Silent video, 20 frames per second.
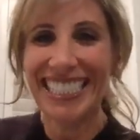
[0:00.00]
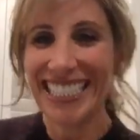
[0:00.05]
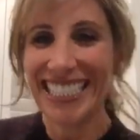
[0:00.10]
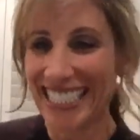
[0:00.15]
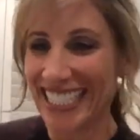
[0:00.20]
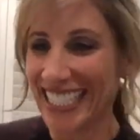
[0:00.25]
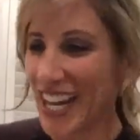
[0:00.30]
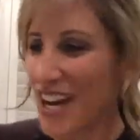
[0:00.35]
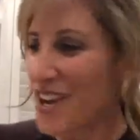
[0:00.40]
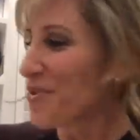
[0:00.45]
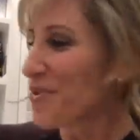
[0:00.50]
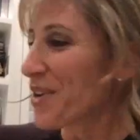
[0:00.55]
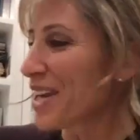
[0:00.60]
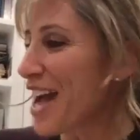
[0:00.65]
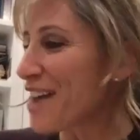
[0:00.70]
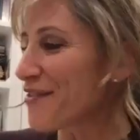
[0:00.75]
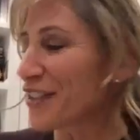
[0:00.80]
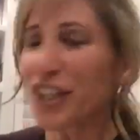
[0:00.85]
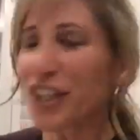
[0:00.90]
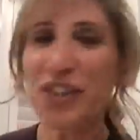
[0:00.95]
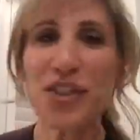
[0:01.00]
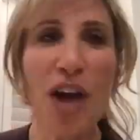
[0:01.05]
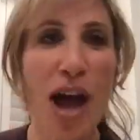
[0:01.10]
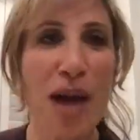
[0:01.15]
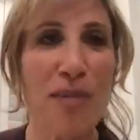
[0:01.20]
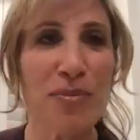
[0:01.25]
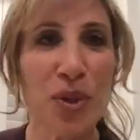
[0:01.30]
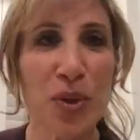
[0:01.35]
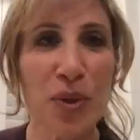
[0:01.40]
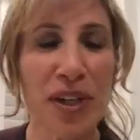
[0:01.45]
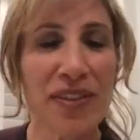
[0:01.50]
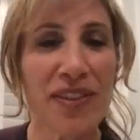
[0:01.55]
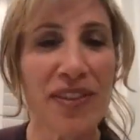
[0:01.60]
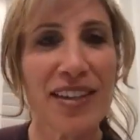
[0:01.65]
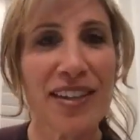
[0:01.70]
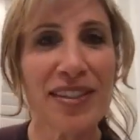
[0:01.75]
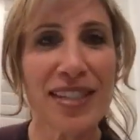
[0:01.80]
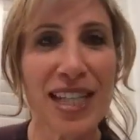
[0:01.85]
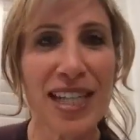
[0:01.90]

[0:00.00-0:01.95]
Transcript: We have a good time doing this.